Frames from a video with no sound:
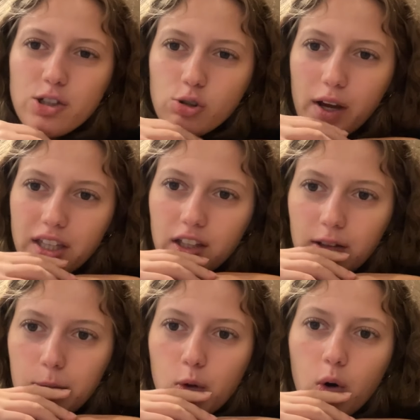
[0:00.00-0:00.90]
do I
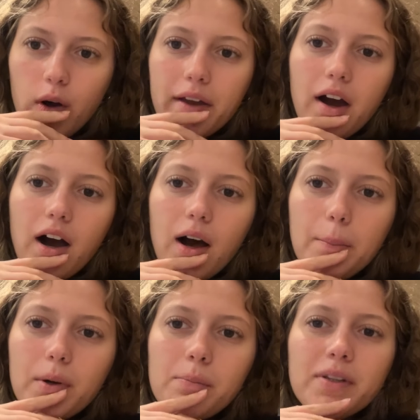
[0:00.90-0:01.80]
keep going
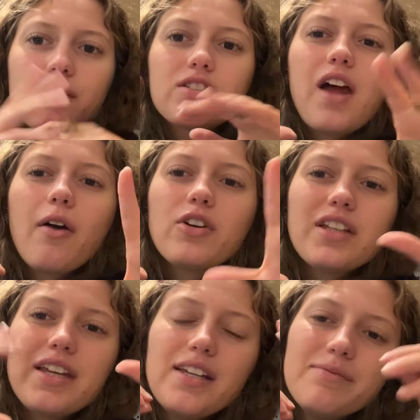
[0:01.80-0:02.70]
up? But there's not
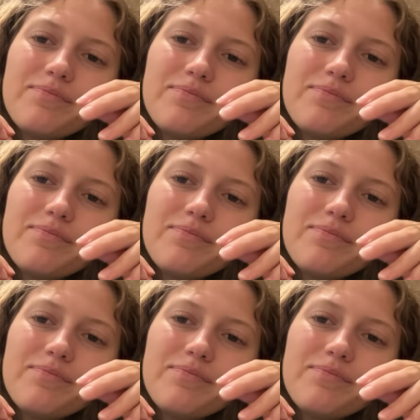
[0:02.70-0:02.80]
really